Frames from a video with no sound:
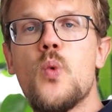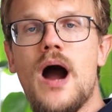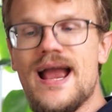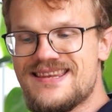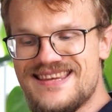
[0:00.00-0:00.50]

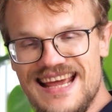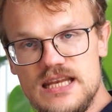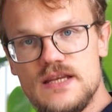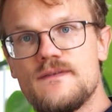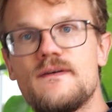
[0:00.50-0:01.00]

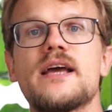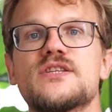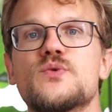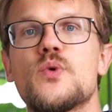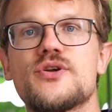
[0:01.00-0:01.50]

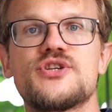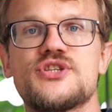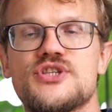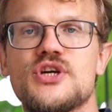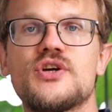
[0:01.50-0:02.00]
identifies which
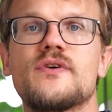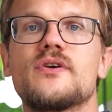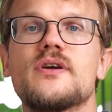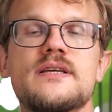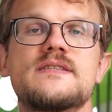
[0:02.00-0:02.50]

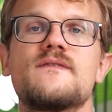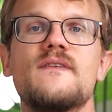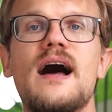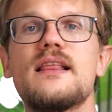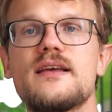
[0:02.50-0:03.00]
server is a
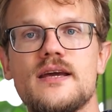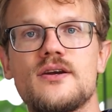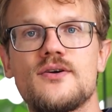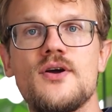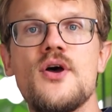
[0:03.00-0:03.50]

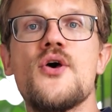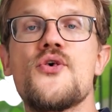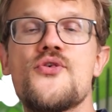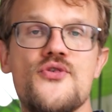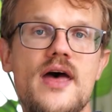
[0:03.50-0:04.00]
validator,
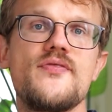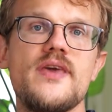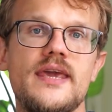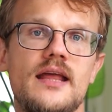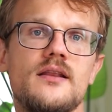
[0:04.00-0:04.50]
then
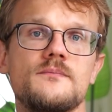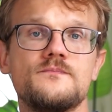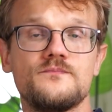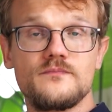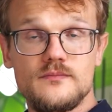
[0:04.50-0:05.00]
they can
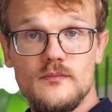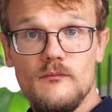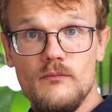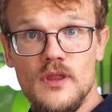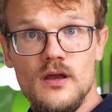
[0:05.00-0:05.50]

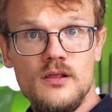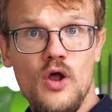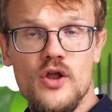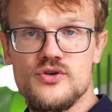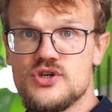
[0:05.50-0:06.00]

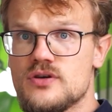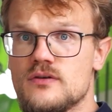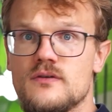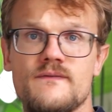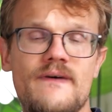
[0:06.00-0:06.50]
launch
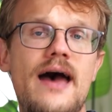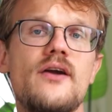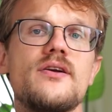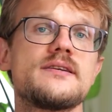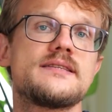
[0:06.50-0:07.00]

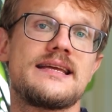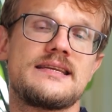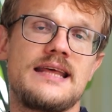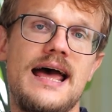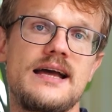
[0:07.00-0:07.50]
various
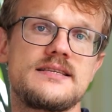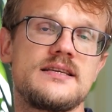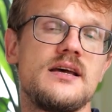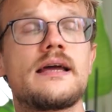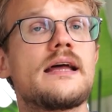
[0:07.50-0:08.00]

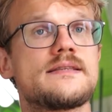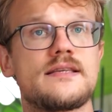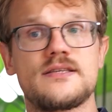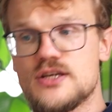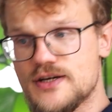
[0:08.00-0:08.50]
attacks against
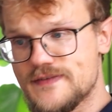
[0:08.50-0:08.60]
the server.